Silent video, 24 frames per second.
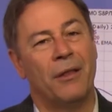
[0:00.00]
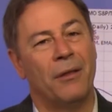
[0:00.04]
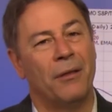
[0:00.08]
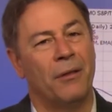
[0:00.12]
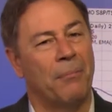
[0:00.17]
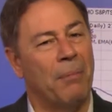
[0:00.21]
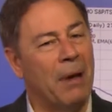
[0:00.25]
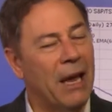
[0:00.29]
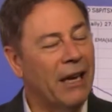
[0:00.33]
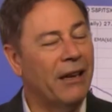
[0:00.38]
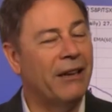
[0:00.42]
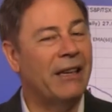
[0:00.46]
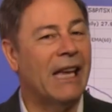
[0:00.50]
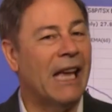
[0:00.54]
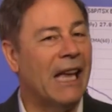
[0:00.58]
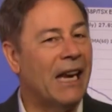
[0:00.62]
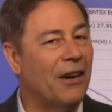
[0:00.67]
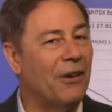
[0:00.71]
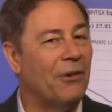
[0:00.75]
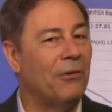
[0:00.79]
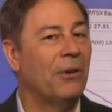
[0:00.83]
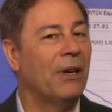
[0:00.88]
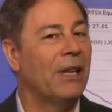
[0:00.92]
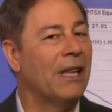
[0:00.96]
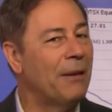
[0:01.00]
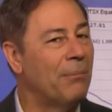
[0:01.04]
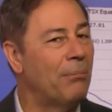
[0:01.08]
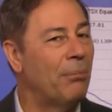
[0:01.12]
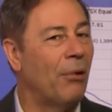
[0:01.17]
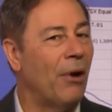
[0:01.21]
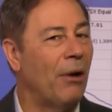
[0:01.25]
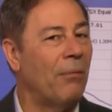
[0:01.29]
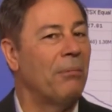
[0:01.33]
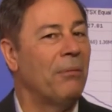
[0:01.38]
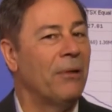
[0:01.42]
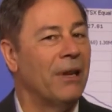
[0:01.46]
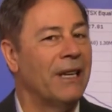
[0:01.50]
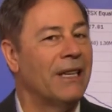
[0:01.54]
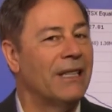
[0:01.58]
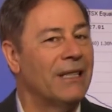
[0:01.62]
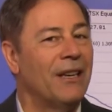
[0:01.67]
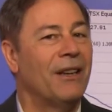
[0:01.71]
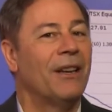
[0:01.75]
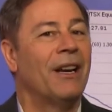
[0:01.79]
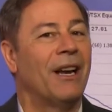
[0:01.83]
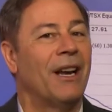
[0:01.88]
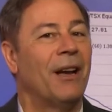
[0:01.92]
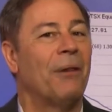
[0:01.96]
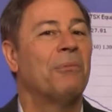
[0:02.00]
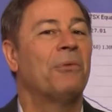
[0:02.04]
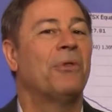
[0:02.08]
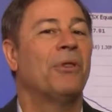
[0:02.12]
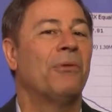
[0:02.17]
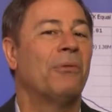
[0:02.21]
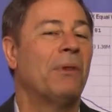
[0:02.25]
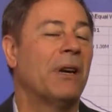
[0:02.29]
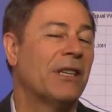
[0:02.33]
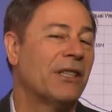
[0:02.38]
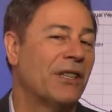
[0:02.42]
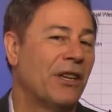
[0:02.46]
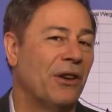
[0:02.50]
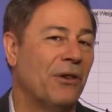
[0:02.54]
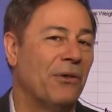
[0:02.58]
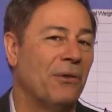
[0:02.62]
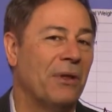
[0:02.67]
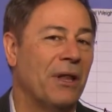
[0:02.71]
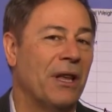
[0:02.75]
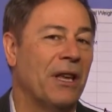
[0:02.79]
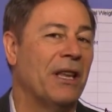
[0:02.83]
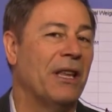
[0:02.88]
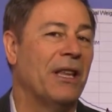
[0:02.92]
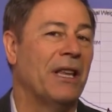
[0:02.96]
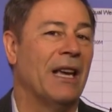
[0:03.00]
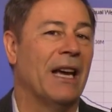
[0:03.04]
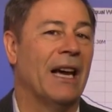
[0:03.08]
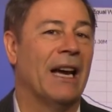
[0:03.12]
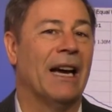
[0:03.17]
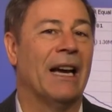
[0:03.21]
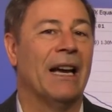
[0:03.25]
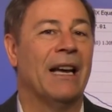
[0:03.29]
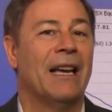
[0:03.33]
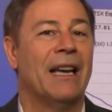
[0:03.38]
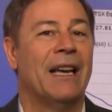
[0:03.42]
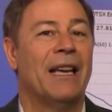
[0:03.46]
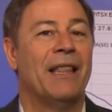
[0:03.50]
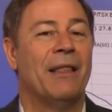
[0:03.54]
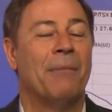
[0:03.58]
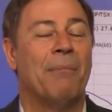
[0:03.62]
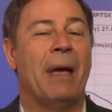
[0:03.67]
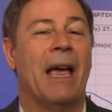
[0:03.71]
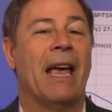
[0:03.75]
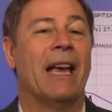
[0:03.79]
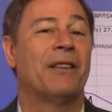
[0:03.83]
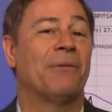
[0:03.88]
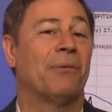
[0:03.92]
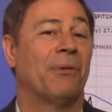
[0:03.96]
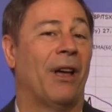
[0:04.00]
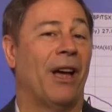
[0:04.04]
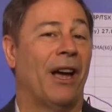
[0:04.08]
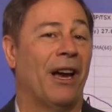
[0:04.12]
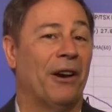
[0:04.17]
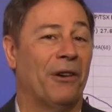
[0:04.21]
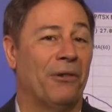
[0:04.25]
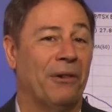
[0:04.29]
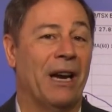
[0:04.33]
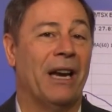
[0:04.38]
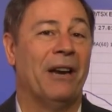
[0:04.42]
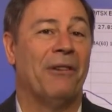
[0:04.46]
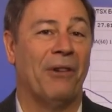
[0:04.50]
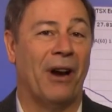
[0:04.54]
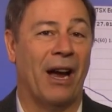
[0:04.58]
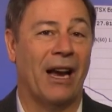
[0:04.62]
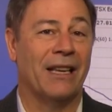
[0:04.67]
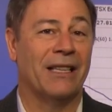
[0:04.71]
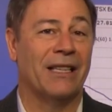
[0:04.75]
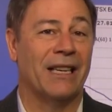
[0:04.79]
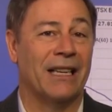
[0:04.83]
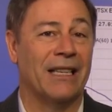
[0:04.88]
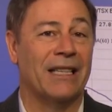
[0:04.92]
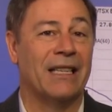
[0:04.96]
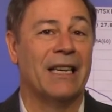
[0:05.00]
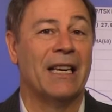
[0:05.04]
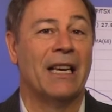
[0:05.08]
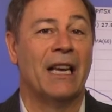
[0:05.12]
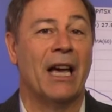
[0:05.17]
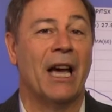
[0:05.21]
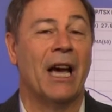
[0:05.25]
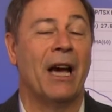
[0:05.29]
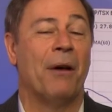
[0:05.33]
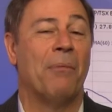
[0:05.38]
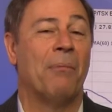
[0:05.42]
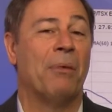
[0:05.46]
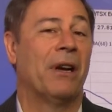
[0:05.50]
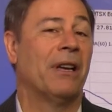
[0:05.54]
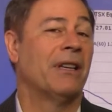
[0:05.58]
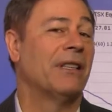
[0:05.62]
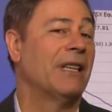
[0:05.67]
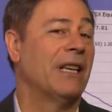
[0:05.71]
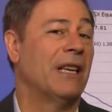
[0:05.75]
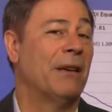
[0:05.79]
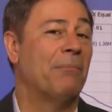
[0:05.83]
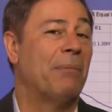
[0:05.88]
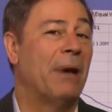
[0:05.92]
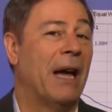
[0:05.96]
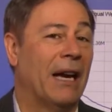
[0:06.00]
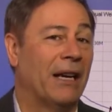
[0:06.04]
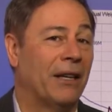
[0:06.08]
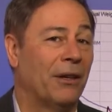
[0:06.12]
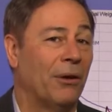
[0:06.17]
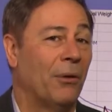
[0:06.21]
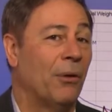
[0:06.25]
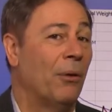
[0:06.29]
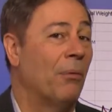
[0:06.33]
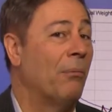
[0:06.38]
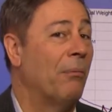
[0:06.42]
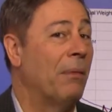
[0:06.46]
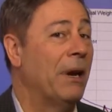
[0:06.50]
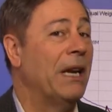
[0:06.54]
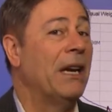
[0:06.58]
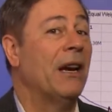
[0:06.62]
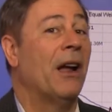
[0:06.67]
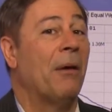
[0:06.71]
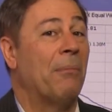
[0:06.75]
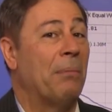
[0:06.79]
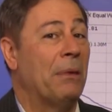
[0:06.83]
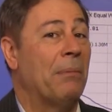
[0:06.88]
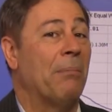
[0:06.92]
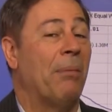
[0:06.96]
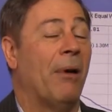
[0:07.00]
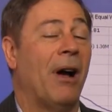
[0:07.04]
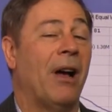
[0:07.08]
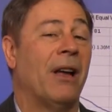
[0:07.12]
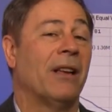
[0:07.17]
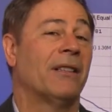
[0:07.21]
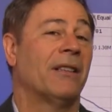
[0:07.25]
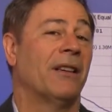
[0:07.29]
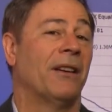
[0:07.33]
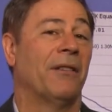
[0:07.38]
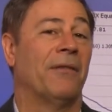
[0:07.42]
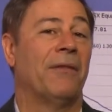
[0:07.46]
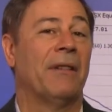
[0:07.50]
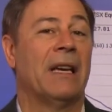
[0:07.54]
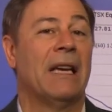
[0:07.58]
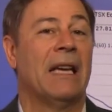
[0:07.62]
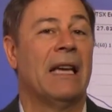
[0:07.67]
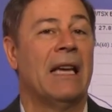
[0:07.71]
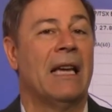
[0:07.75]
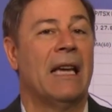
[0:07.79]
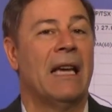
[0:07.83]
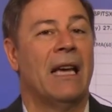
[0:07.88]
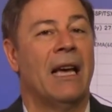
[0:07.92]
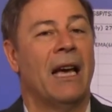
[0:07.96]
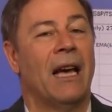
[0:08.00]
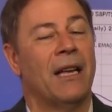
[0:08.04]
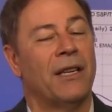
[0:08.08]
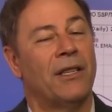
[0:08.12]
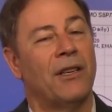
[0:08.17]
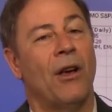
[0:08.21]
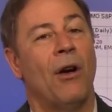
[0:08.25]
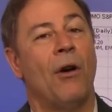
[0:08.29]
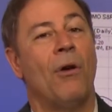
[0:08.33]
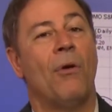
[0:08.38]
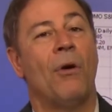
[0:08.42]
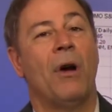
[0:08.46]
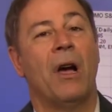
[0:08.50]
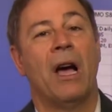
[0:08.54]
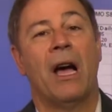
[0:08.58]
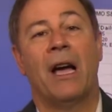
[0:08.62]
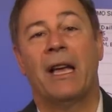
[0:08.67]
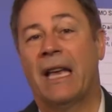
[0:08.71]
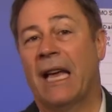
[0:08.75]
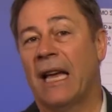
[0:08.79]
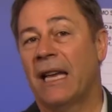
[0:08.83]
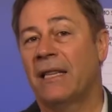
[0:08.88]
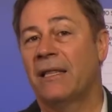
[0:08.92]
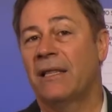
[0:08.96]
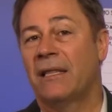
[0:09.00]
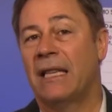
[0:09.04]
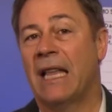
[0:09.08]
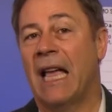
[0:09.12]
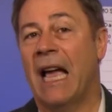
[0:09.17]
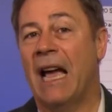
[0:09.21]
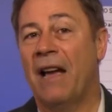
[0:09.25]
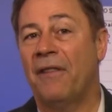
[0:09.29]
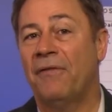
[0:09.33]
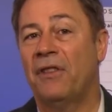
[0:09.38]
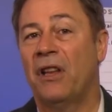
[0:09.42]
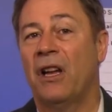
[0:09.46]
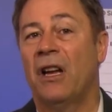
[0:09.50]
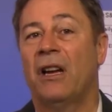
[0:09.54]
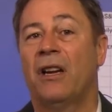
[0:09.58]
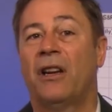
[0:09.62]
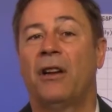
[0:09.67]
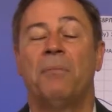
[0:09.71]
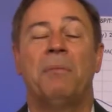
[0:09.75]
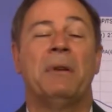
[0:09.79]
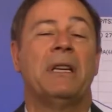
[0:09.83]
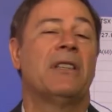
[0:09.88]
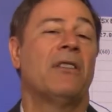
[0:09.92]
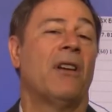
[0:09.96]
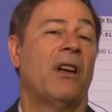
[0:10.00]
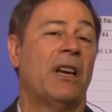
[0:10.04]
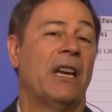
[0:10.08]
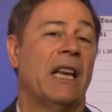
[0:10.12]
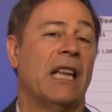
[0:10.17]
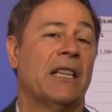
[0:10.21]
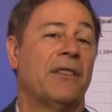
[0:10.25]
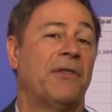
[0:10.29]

The Bank of Canada really isn't going to come to rescue the banks with higher rate rises because the impact may not be positive. And so, yes, NAFTA could be signed in the